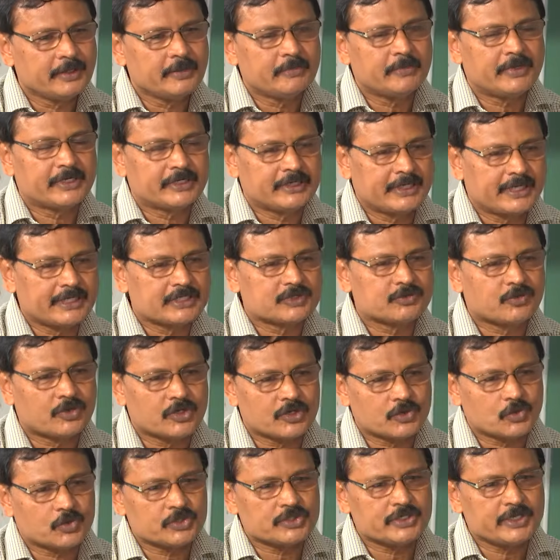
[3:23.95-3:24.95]
but that's
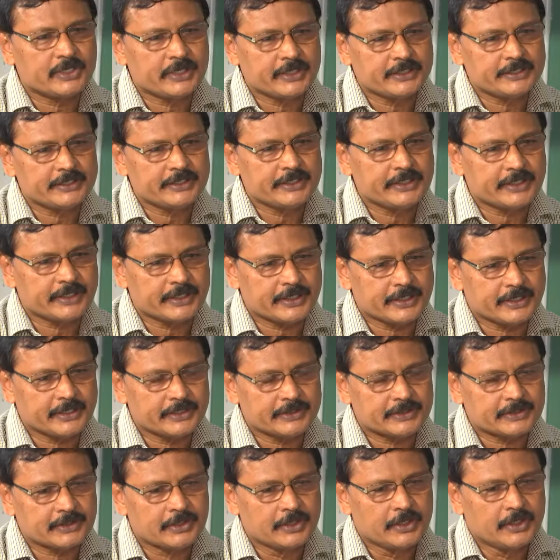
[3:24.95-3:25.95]
what ocean engineering
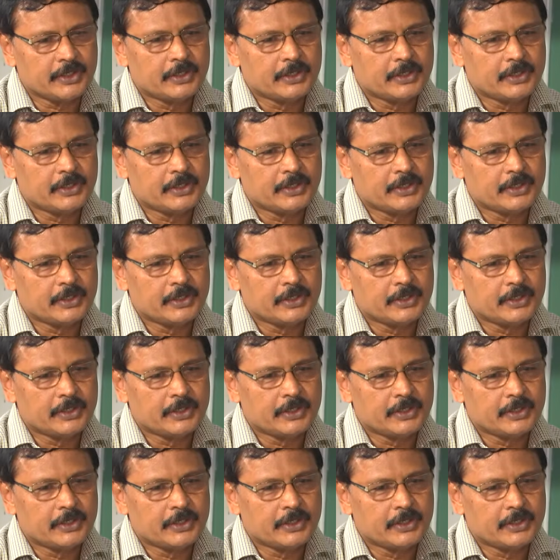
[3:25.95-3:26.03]
is.